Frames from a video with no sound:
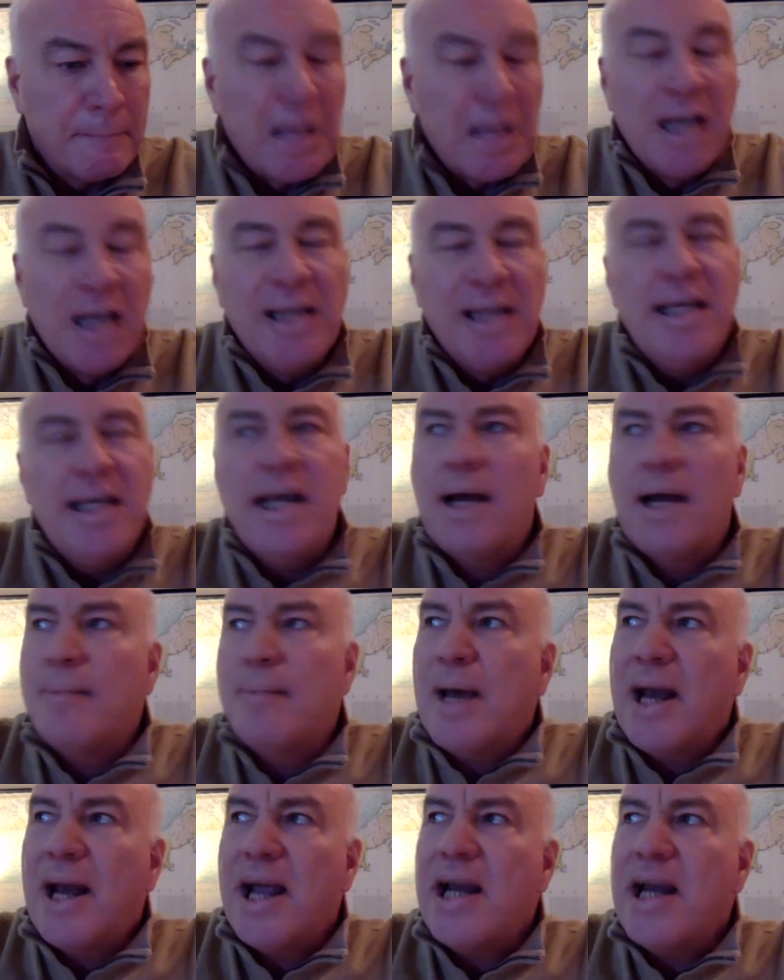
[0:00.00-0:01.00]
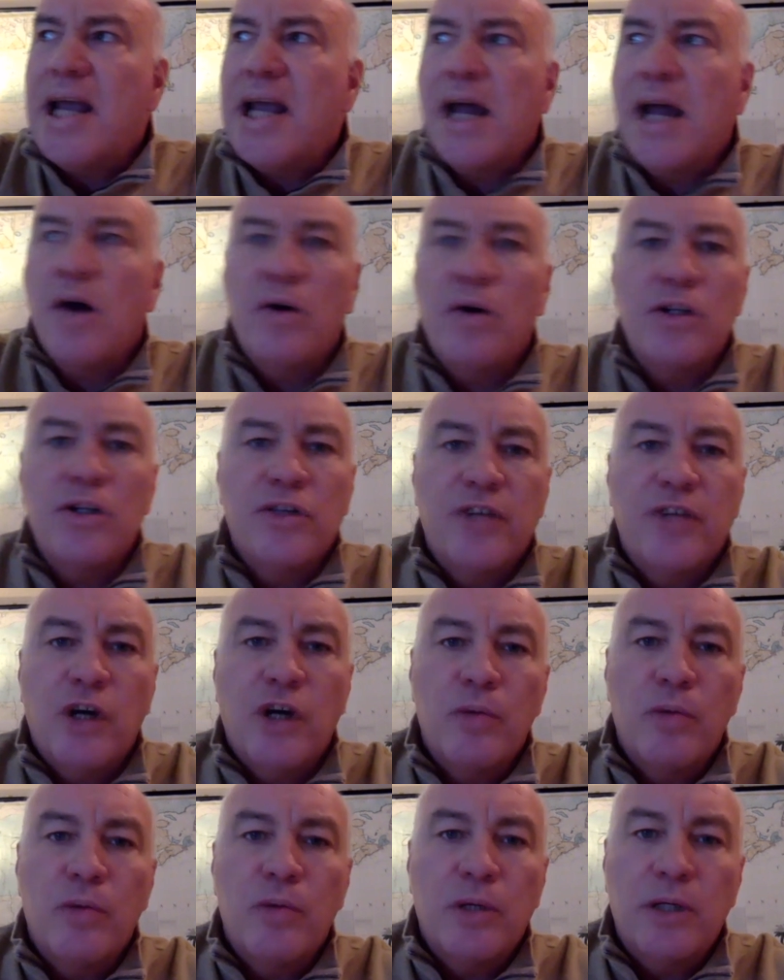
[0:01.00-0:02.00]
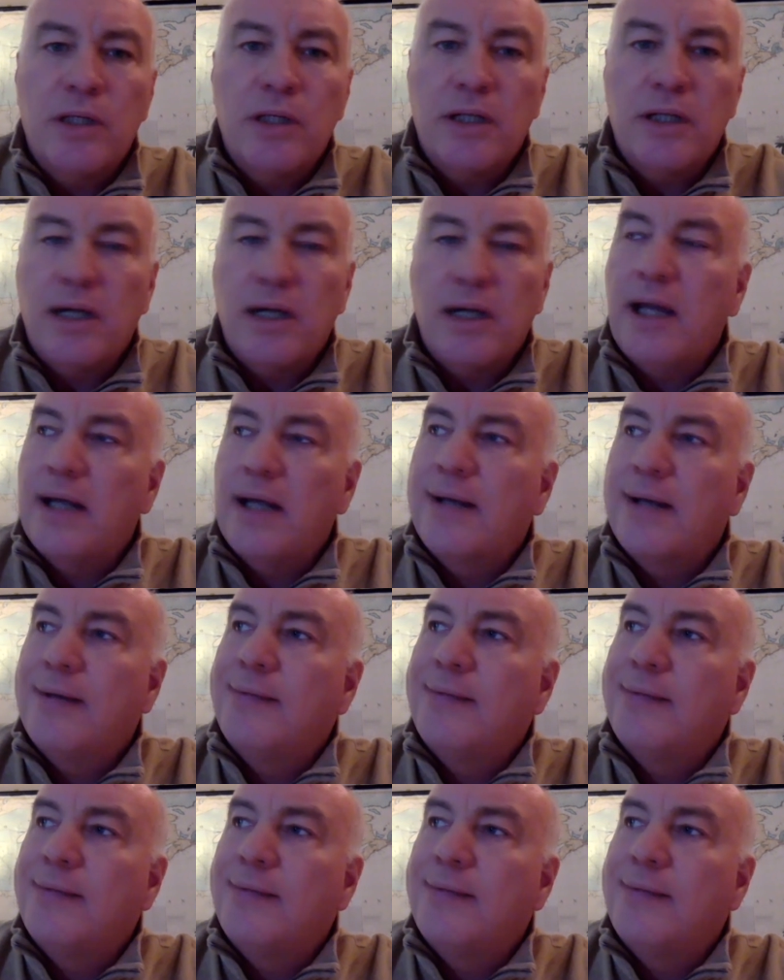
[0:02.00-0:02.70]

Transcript: Yeah, about 80 hours of Cobra, and